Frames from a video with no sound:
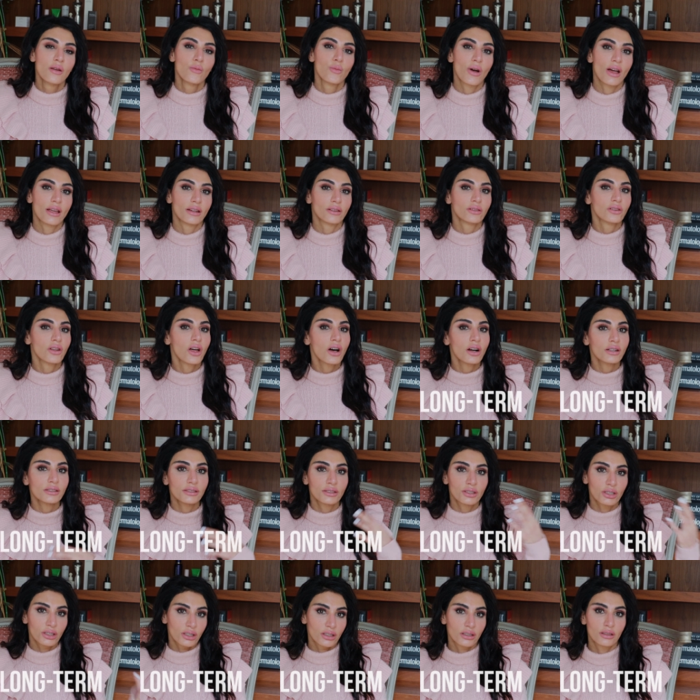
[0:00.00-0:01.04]
but
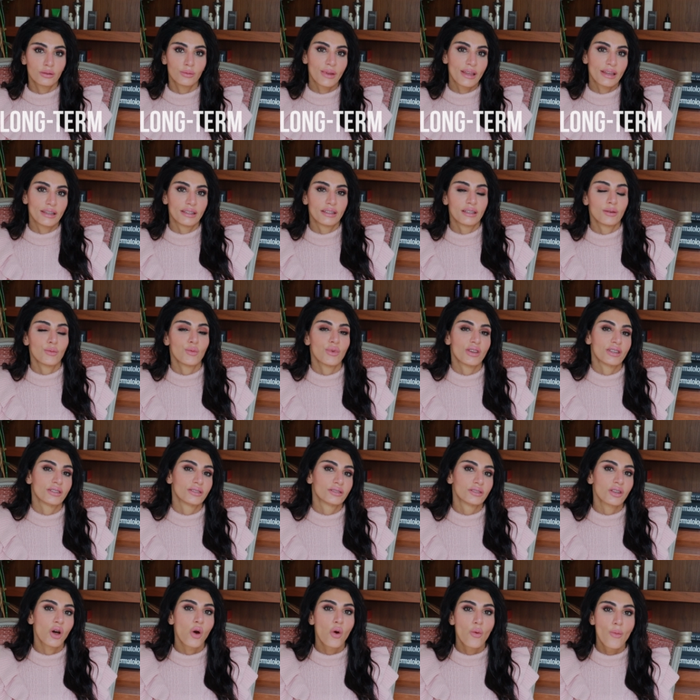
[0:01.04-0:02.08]
long term it can be
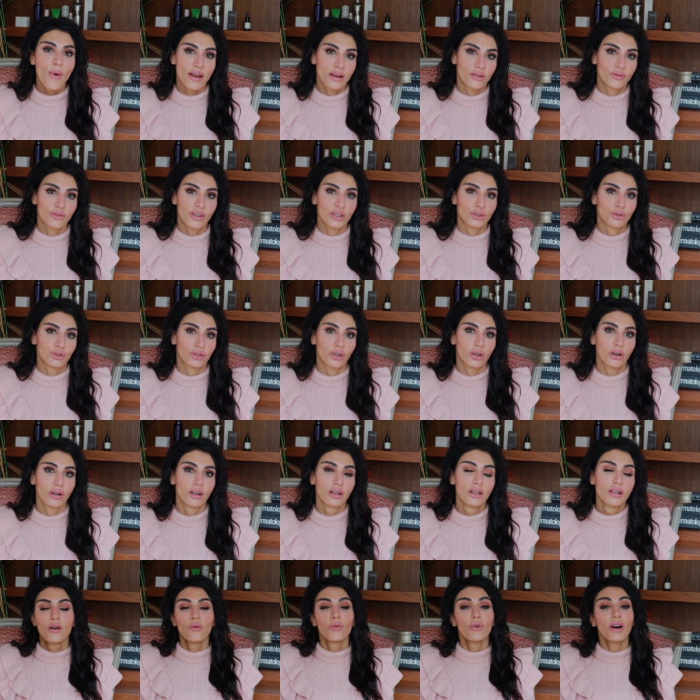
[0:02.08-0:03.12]
so
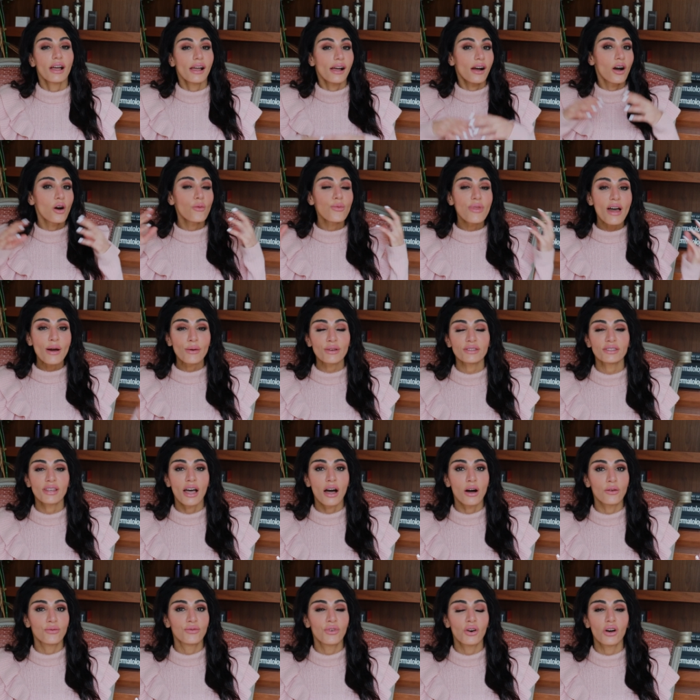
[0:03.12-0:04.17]
beneficial. Well, I hope that was
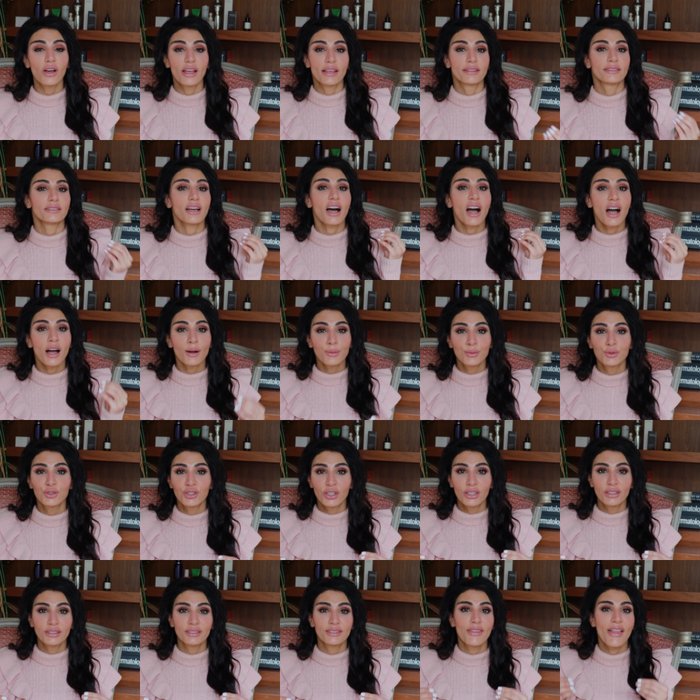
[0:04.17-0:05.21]
helpful as
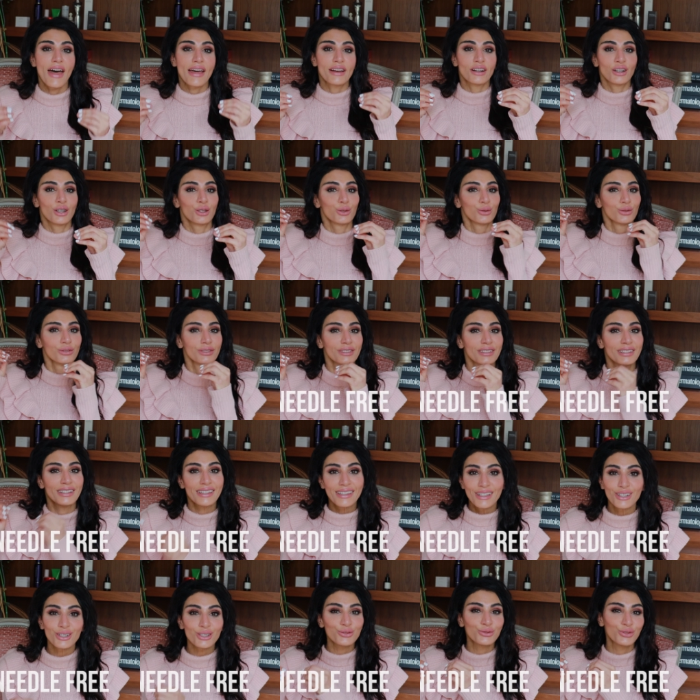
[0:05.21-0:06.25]
options that are
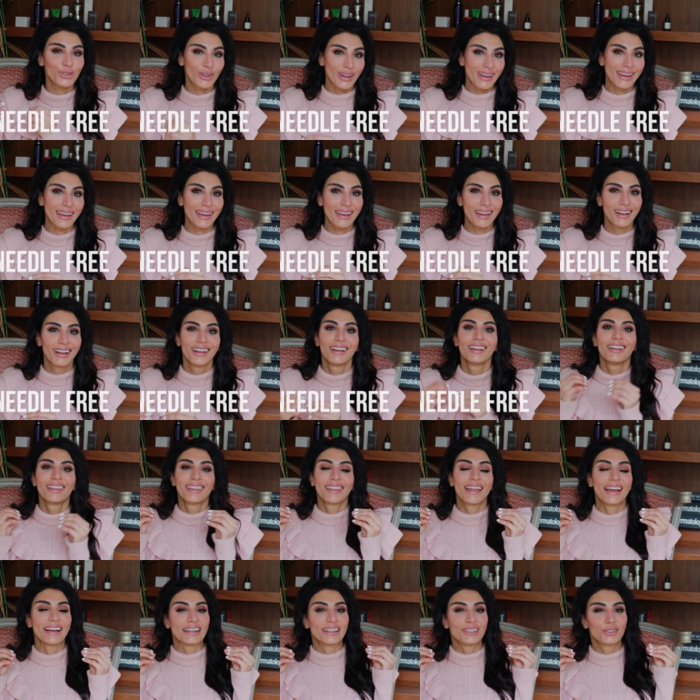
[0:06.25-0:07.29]
needle free,
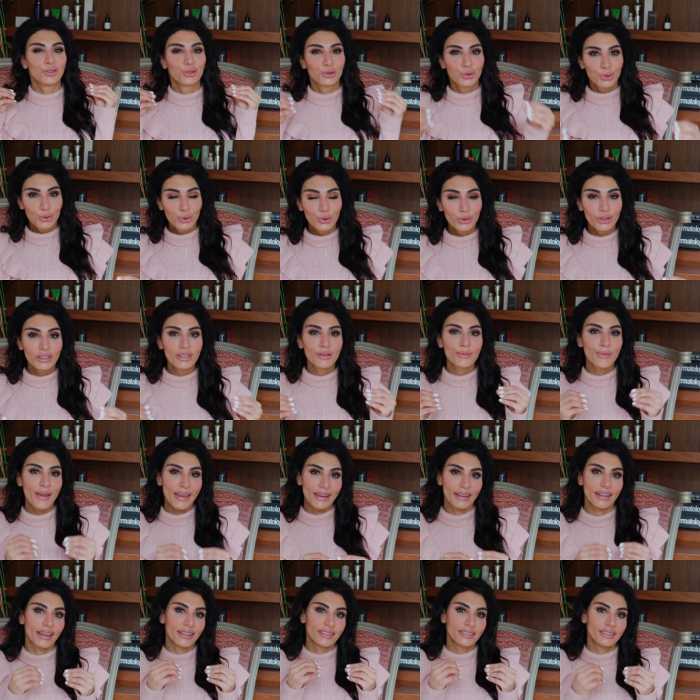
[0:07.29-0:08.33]
that can truly
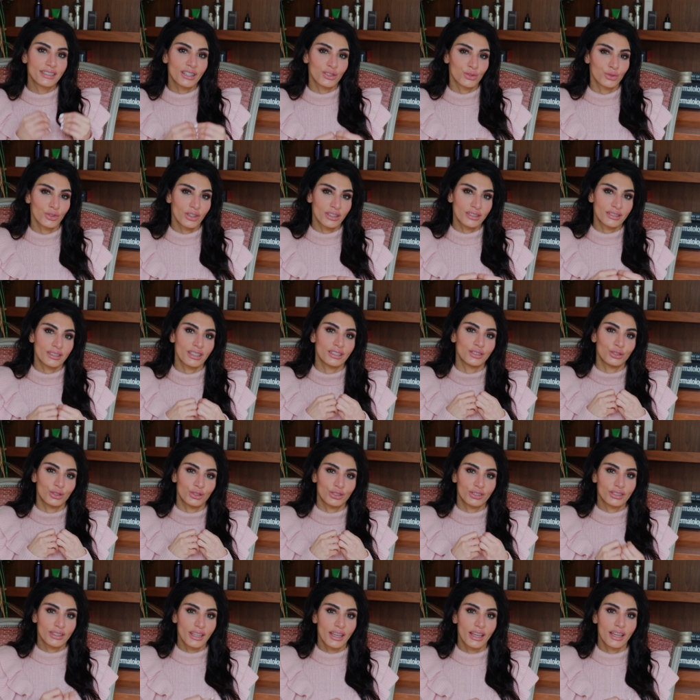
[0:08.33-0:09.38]
make a difference in your
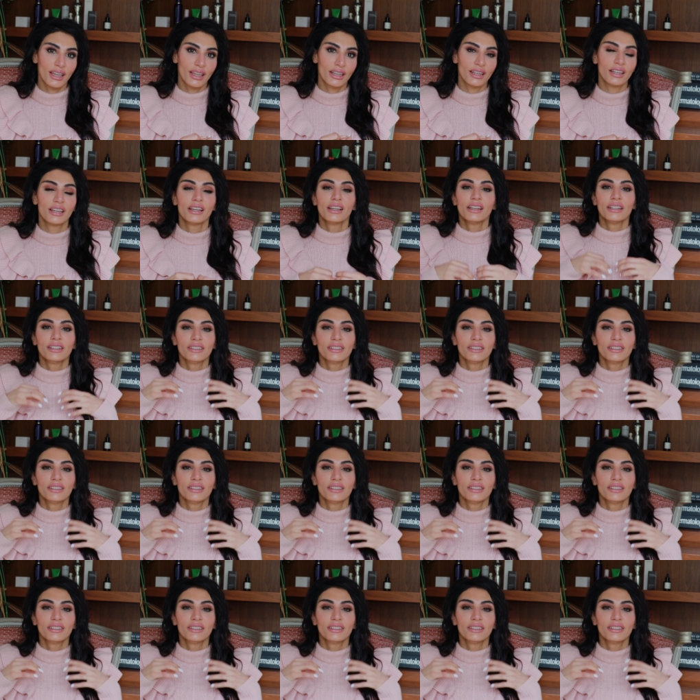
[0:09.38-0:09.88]
skin,